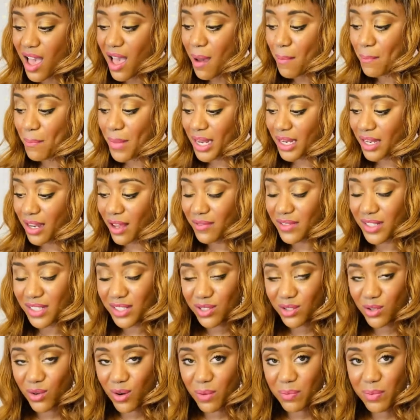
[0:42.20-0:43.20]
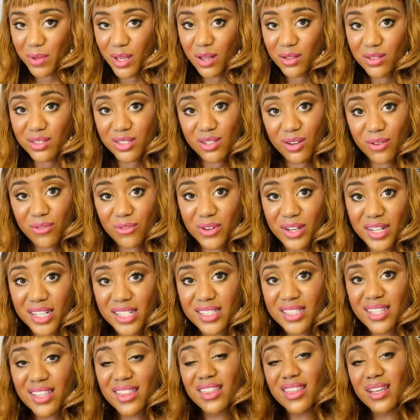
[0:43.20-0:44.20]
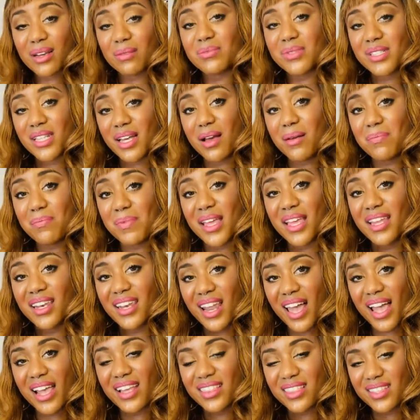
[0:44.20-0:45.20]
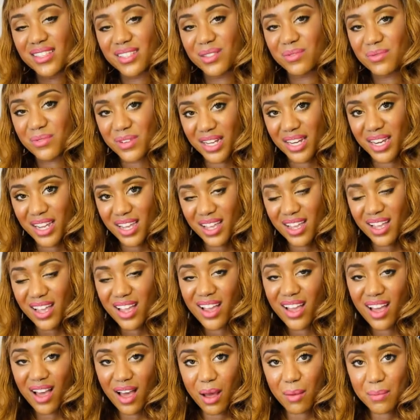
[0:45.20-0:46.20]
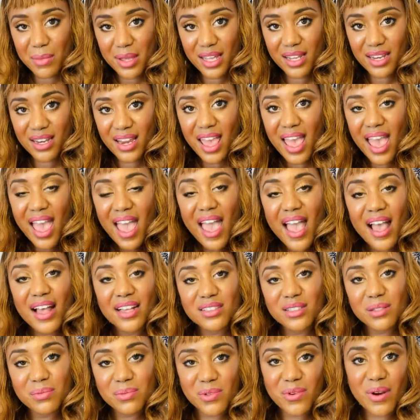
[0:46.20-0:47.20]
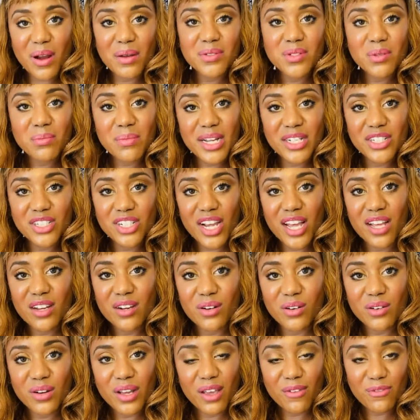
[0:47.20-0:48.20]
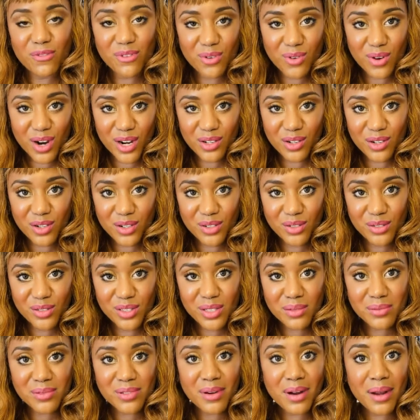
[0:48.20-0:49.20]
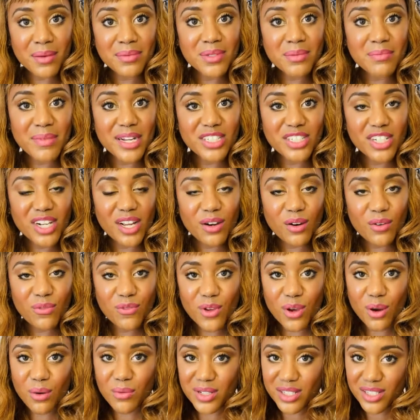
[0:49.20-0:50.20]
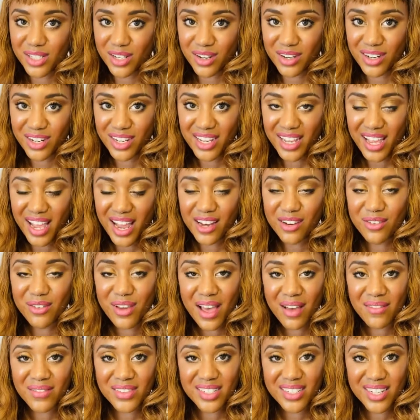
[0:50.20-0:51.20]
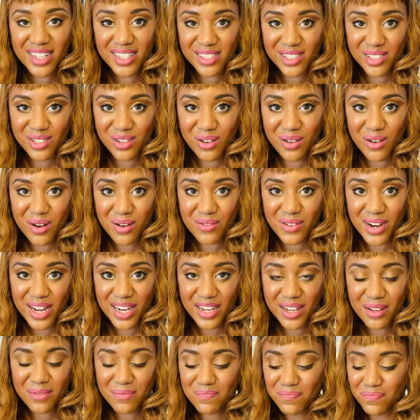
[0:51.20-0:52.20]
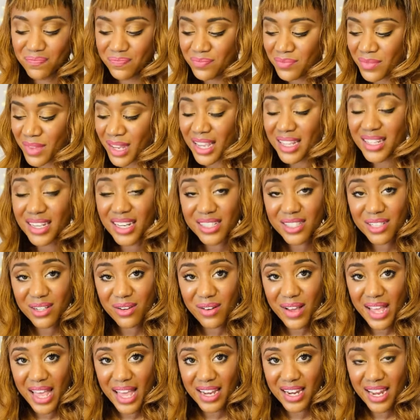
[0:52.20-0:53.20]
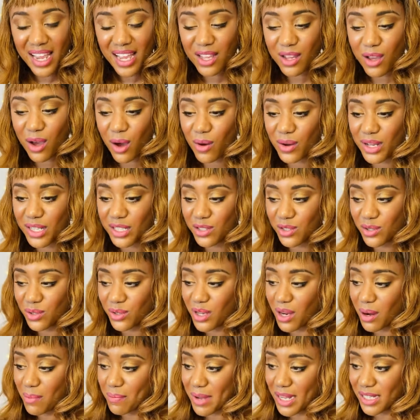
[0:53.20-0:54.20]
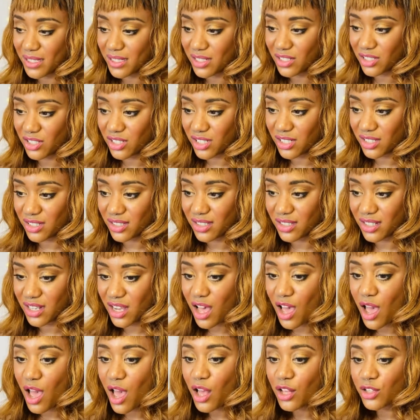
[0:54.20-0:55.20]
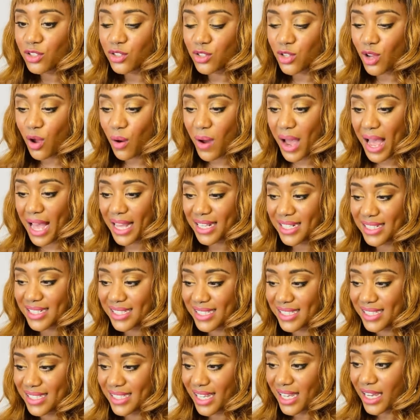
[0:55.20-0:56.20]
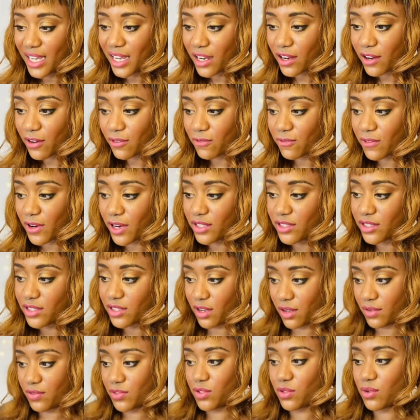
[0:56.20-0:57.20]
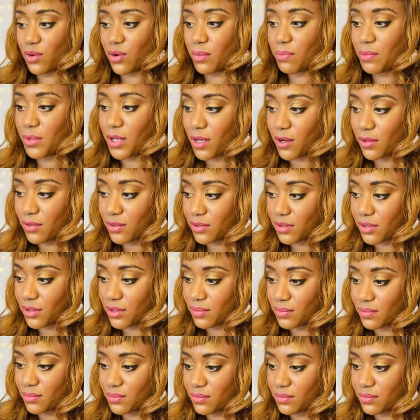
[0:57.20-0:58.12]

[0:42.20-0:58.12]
My lovely Scorpios, don't forget to thumbs up and like this reading, comment, and subscribe to my channel if you are new. Subscribe to my channel if you are returning and you haven't done so already. Let's go ahead and go into your messages. So I can see here, first off, Scorpios,